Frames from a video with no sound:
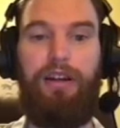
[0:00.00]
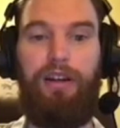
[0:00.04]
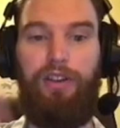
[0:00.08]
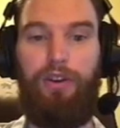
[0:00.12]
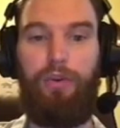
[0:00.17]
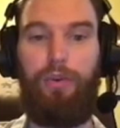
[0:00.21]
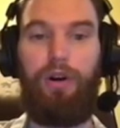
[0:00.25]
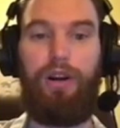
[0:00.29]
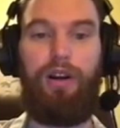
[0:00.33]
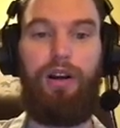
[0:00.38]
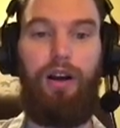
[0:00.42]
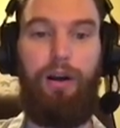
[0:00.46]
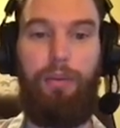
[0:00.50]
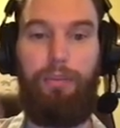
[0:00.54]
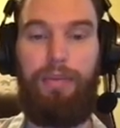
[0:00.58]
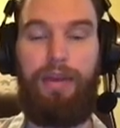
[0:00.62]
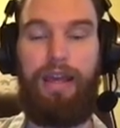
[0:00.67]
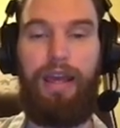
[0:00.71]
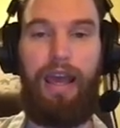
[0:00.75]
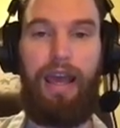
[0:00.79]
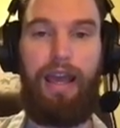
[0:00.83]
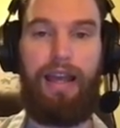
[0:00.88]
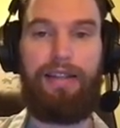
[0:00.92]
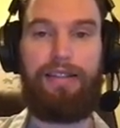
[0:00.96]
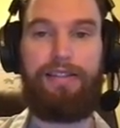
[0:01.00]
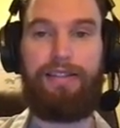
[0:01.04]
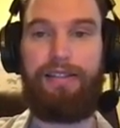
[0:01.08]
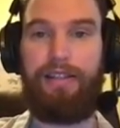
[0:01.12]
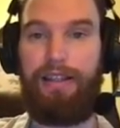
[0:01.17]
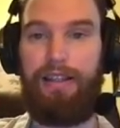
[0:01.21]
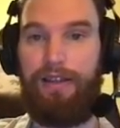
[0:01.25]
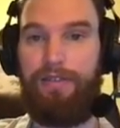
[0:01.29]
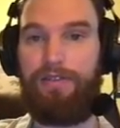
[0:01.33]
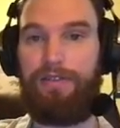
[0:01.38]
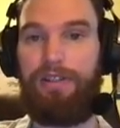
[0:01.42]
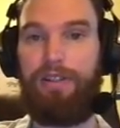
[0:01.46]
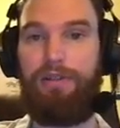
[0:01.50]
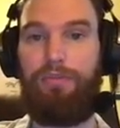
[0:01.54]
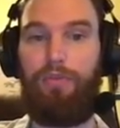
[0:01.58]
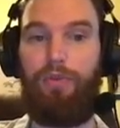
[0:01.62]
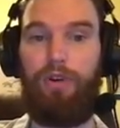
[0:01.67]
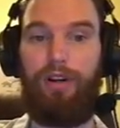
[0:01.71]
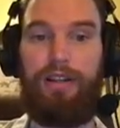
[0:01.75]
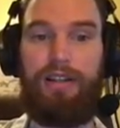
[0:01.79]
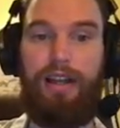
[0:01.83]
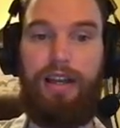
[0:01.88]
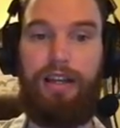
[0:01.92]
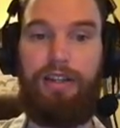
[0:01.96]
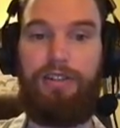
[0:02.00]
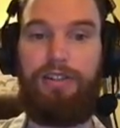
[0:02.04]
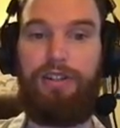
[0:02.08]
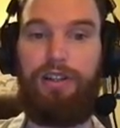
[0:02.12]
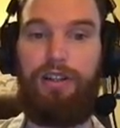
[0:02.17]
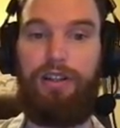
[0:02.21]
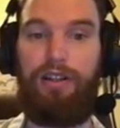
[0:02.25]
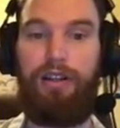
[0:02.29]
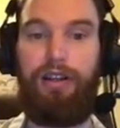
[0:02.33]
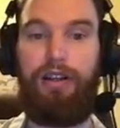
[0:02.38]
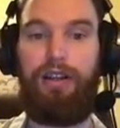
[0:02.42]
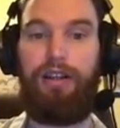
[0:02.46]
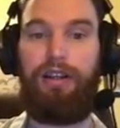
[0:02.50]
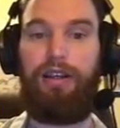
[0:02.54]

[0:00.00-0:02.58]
on the work on Behance gives it more attention,